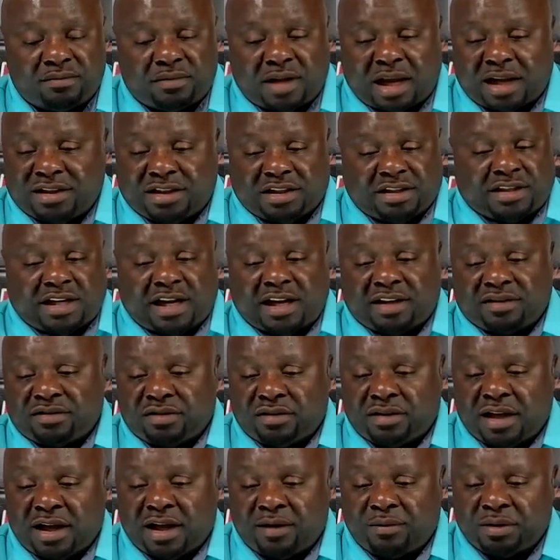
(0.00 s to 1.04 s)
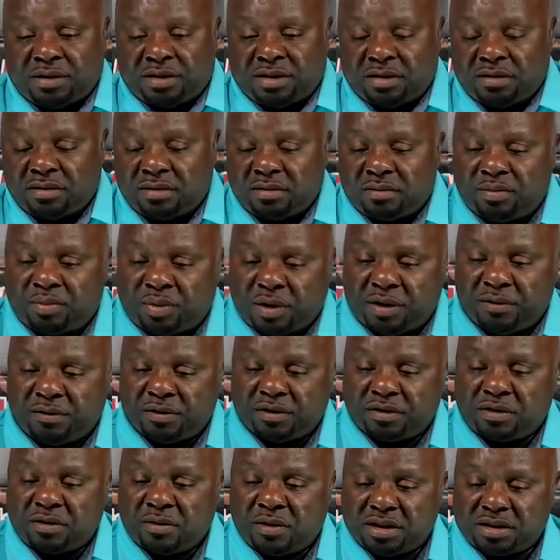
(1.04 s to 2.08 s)
I just answered that with the previous
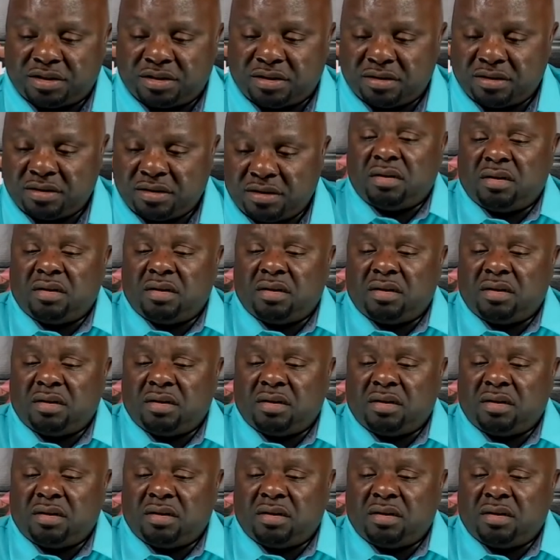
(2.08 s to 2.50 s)
question.